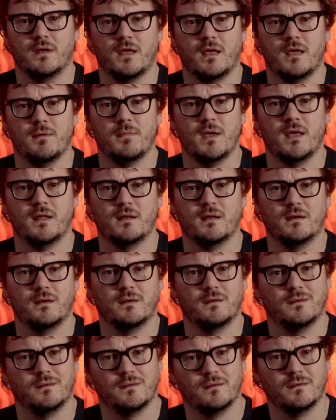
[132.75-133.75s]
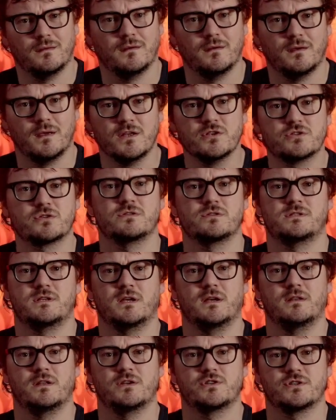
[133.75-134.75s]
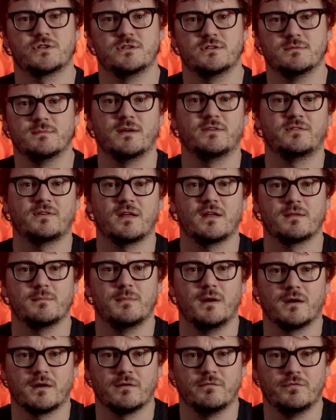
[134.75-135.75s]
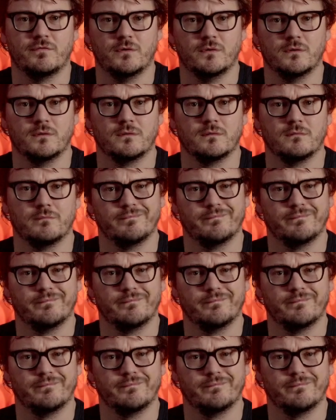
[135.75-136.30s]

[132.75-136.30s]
It made an interesting addition to my South American food.